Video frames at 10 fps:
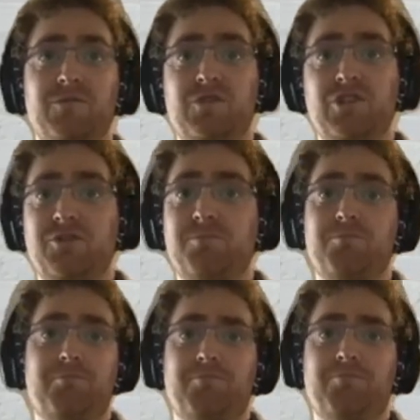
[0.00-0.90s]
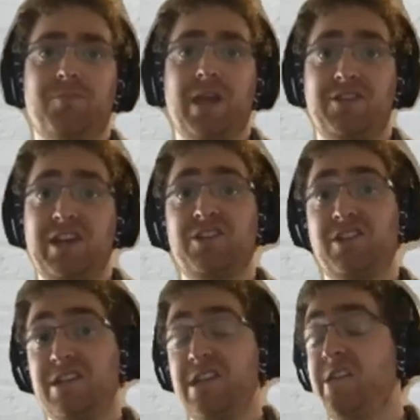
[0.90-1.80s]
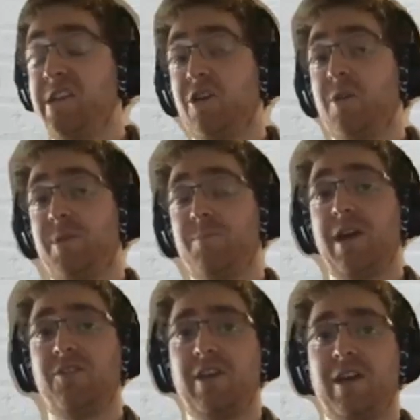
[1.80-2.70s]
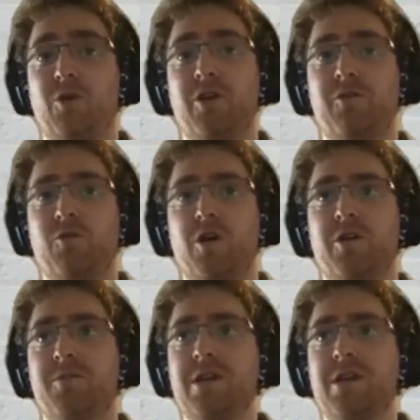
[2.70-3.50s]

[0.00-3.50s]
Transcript: Just essentially nearly copy and paste that word for word.